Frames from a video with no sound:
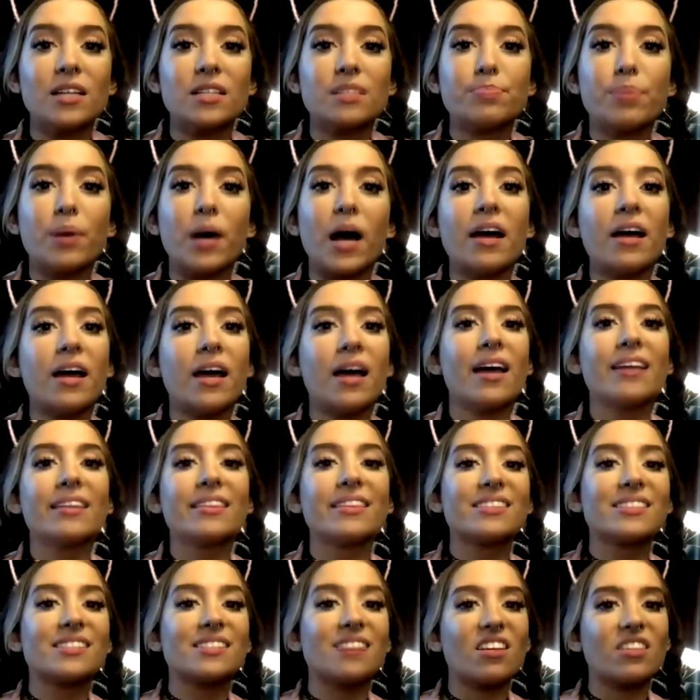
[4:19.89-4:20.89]
But in
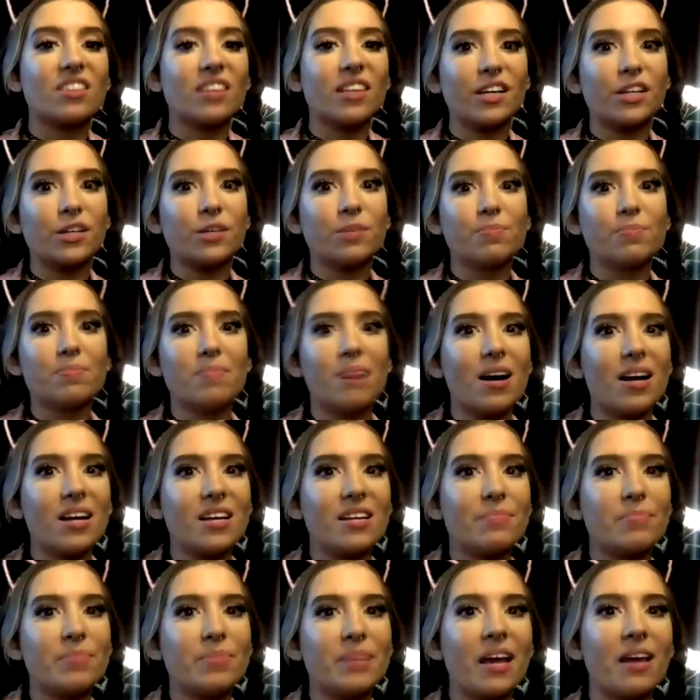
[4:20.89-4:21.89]
the sunlight, you
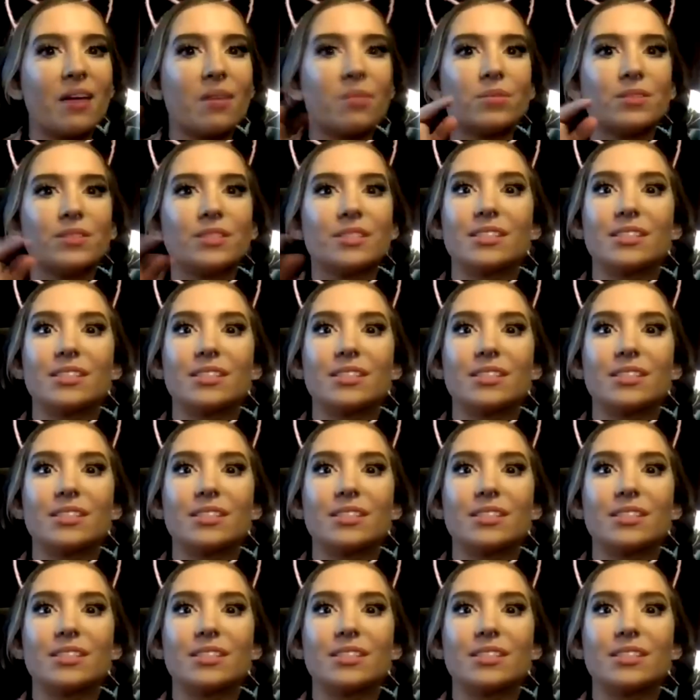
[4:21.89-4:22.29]
might be able to